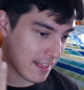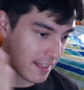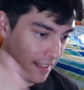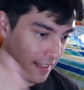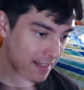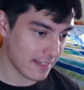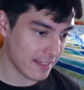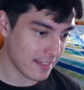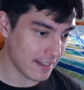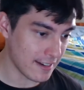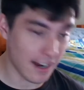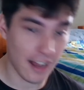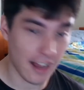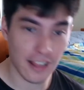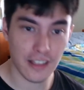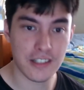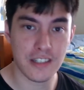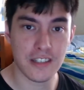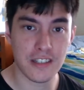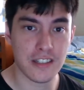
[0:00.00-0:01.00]
the
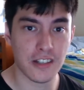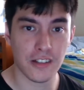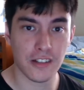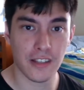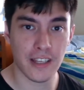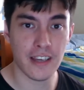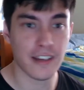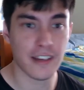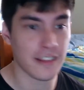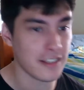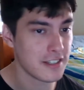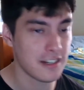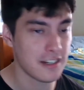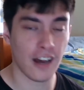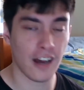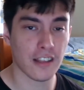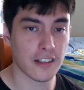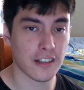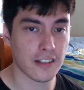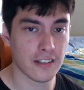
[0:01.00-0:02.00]
Daleks are still here. The
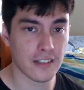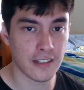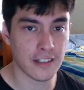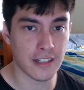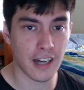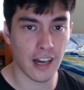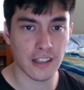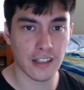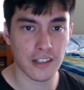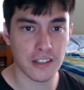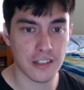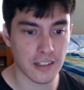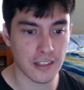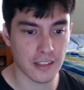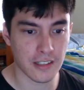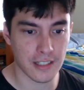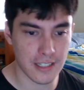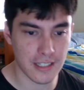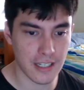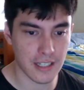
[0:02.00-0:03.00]
Daleks still
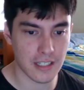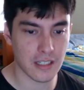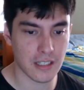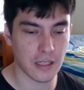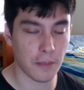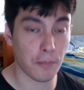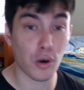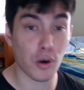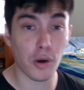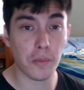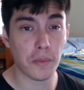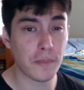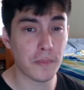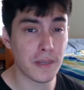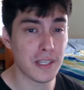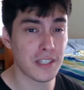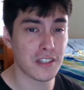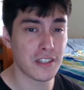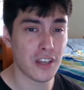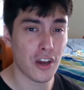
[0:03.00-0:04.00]
exist. The problem
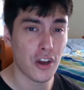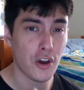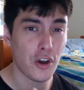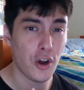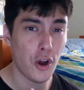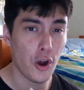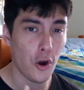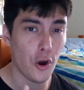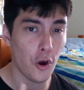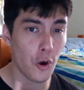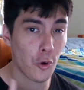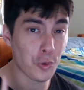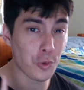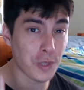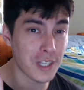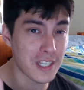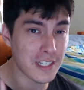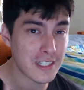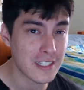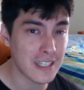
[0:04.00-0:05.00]
is only
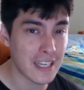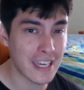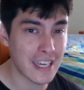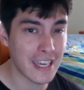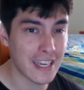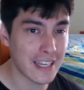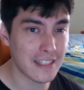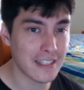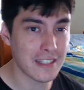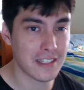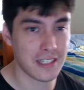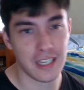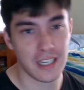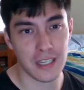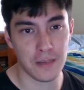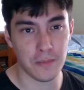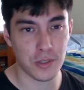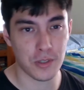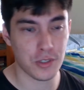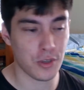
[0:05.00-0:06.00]
he can see
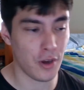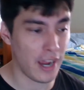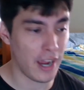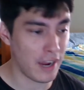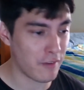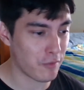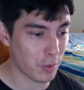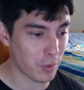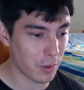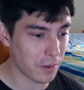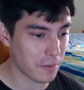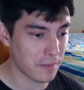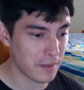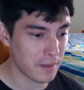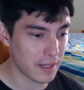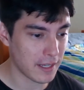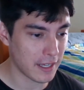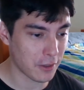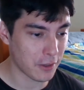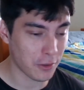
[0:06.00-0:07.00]
him. So everyone,
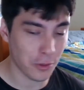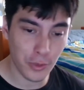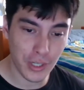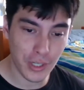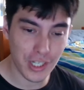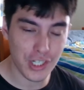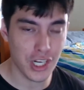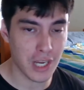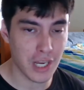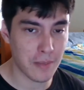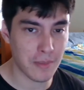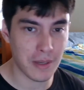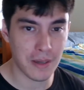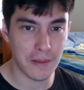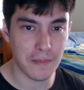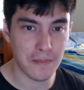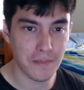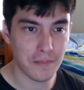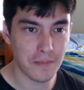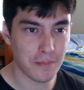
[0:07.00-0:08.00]
including Jamie,
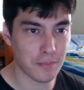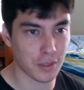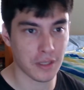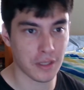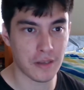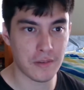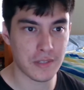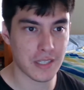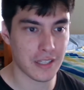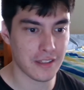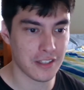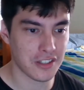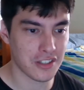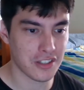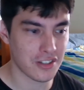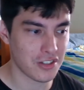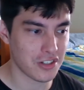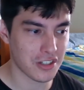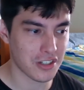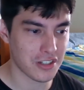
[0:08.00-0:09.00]
believes that this is
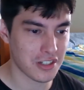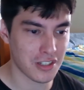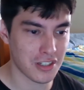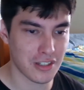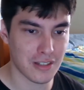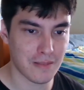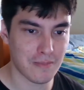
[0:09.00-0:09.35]
just his